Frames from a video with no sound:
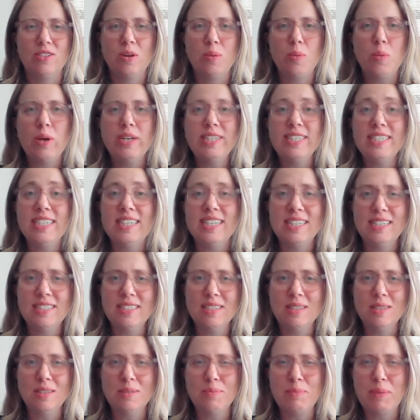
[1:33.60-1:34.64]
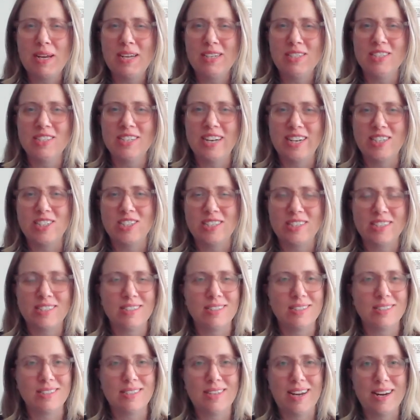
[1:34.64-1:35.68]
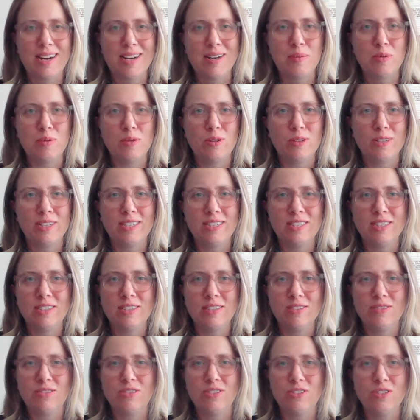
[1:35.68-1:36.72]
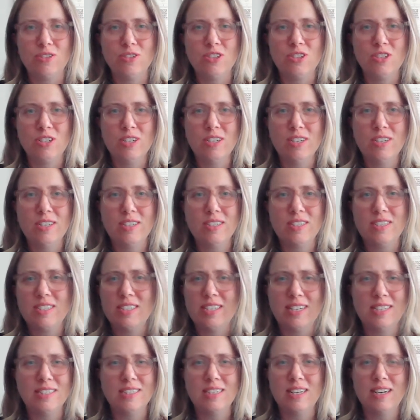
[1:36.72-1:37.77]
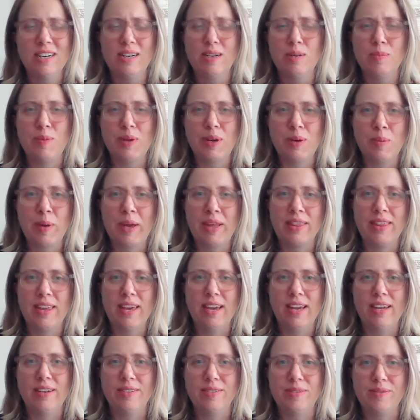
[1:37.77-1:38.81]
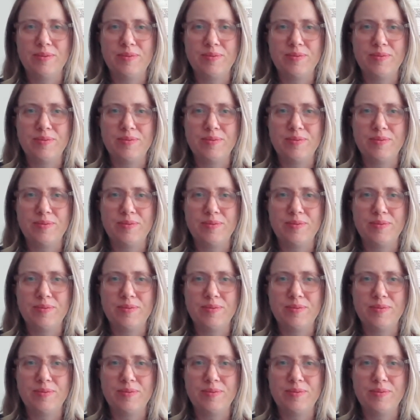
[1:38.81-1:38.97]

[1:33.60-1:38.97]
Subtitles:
So, Brendan, is the pension actually sustainable into the future? Tell us a little bit about that.